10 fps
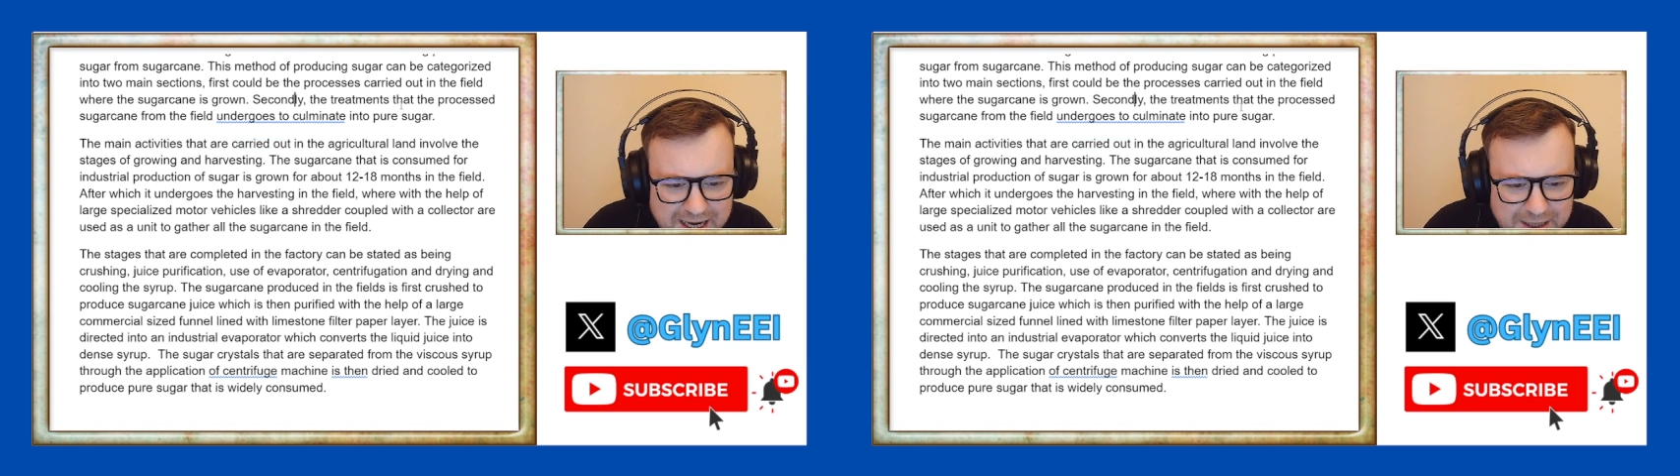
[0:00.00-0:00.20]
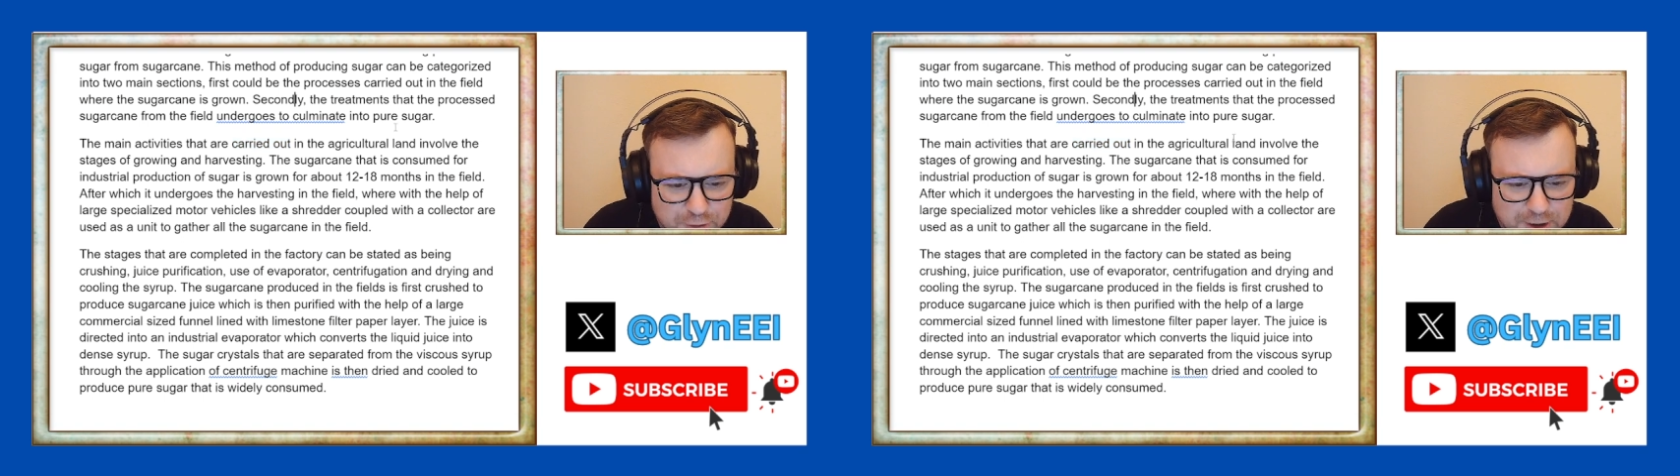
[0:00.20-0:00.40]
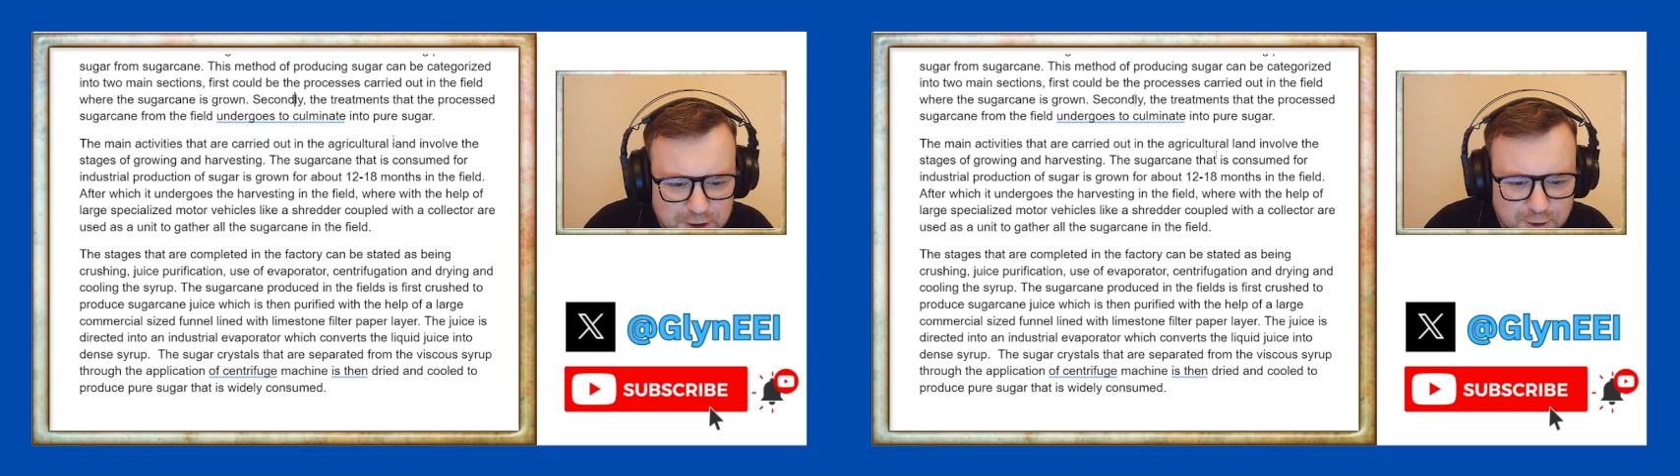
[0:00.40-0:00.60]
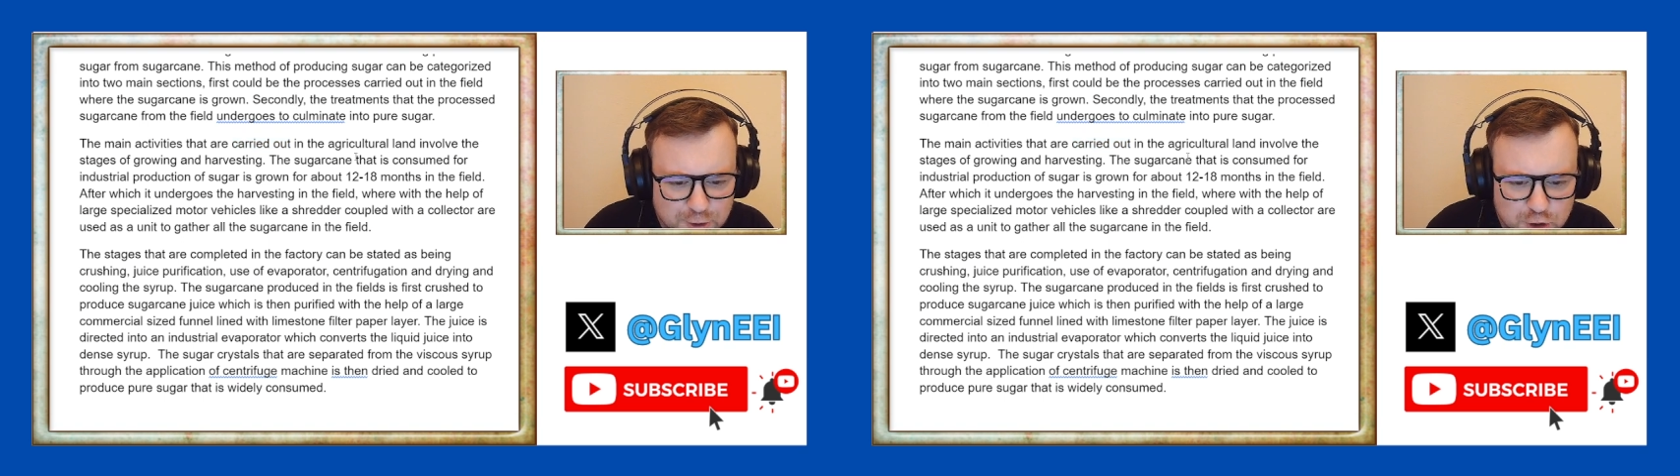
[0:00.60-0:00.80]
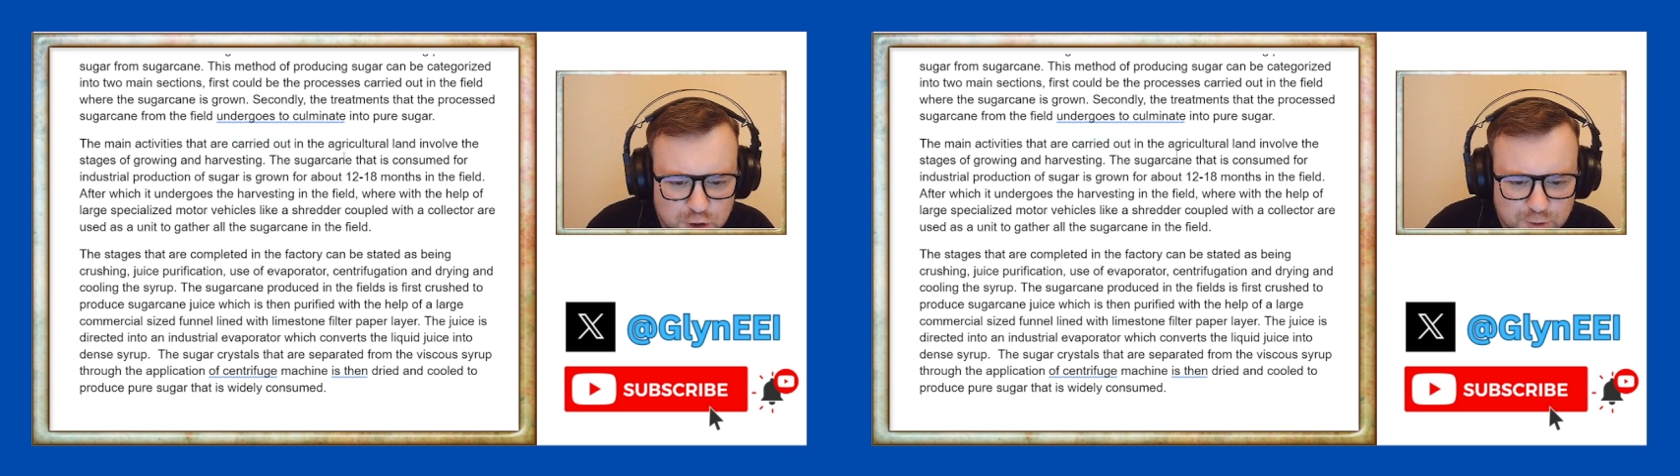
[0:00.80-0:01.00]

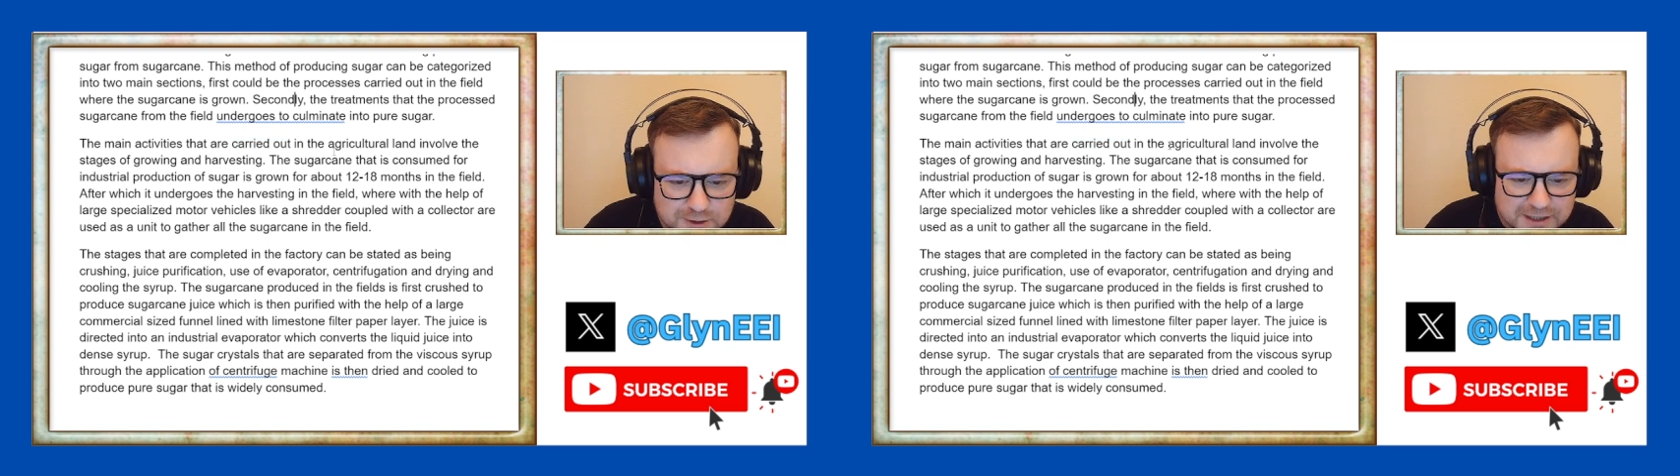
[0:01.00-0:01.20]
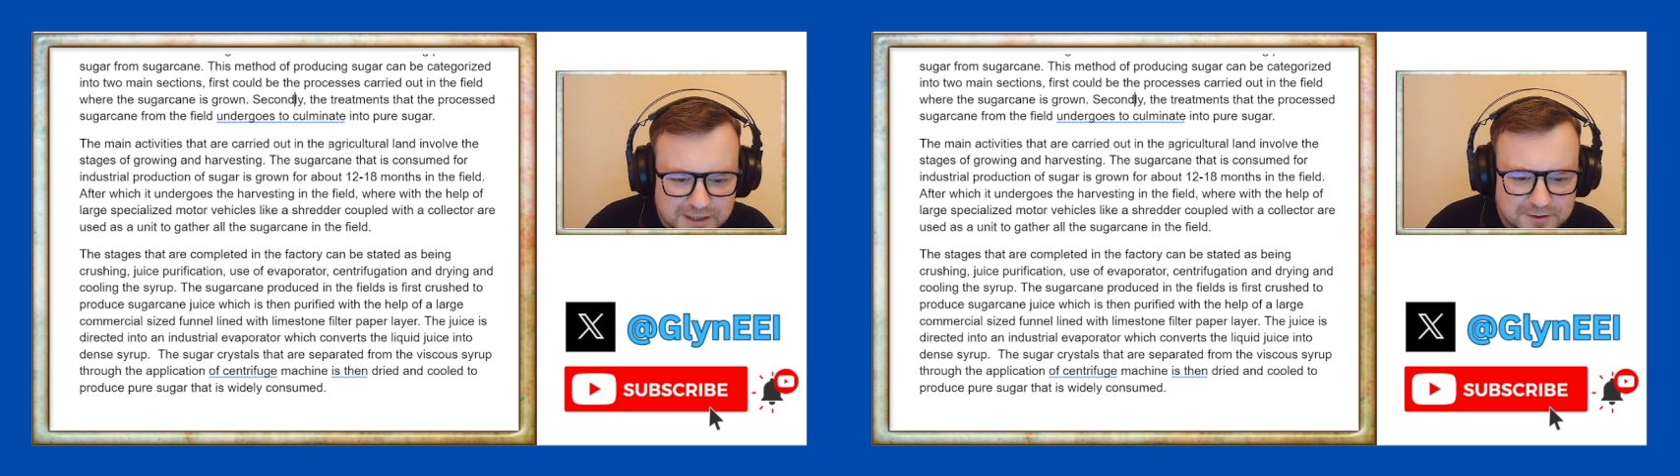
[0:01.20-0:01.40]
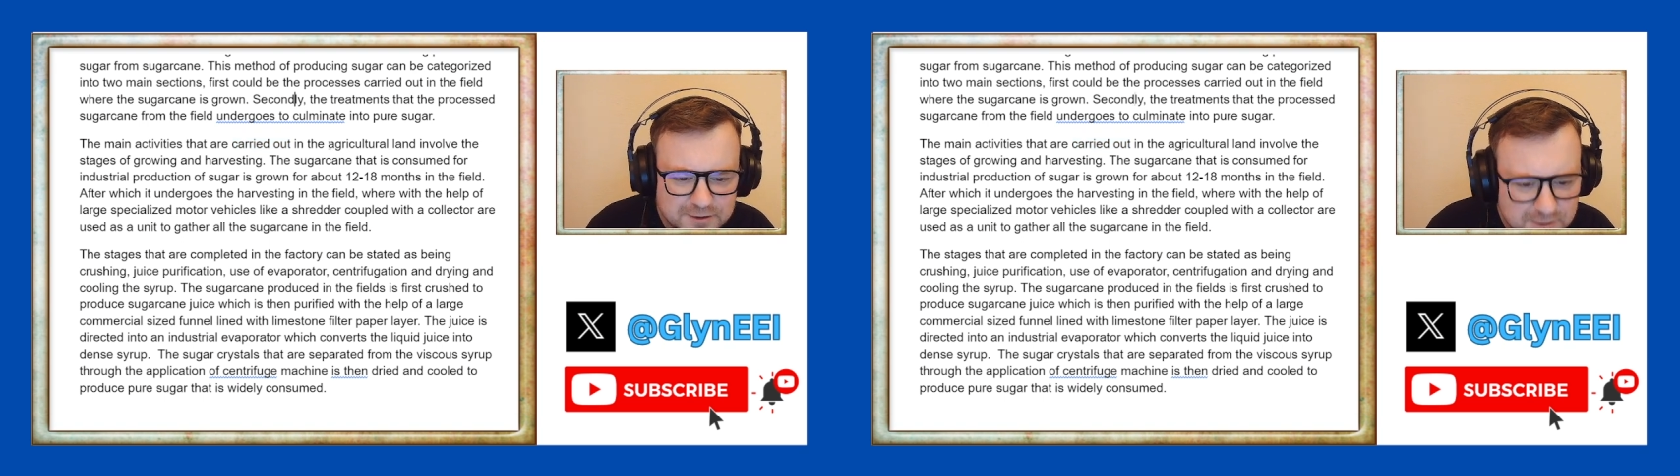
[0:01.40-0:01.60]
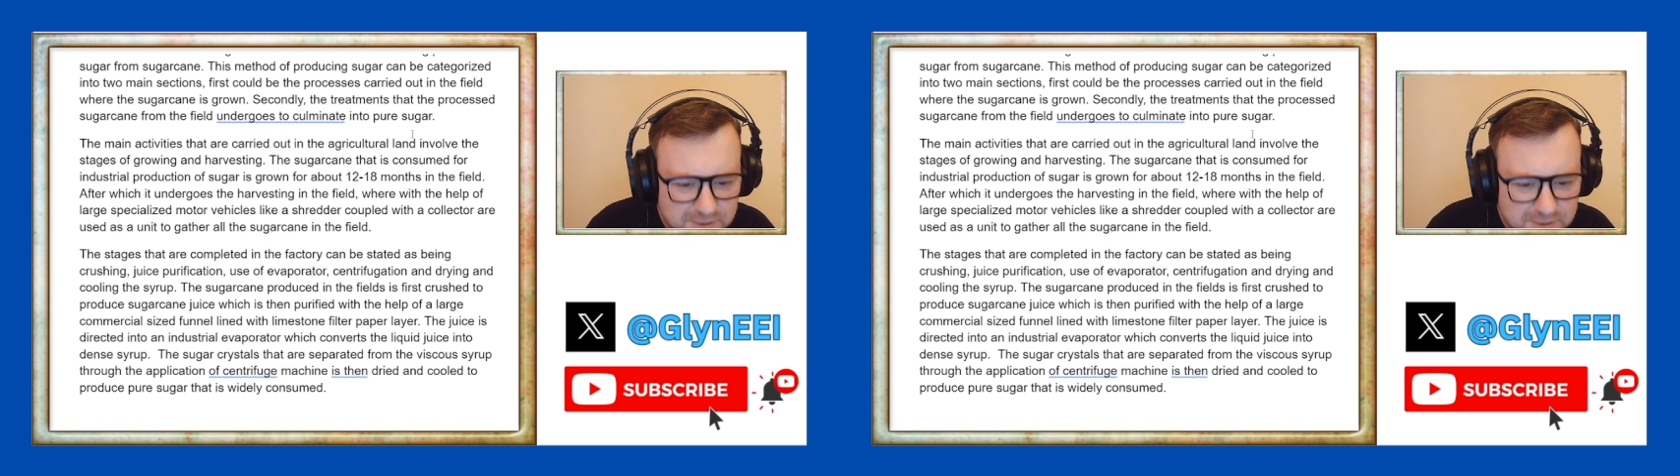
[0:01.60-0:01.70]
agricultural land,